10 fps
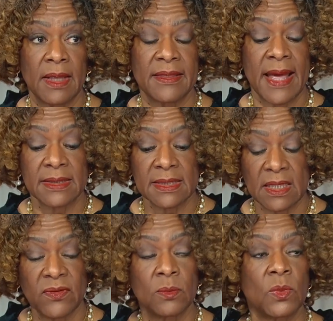And that's
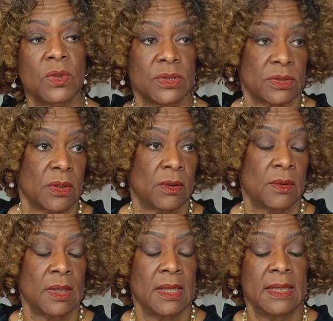even more
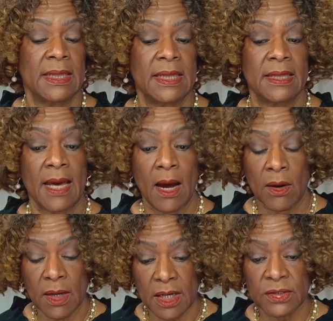so in
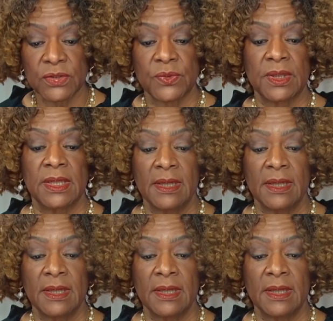our country, in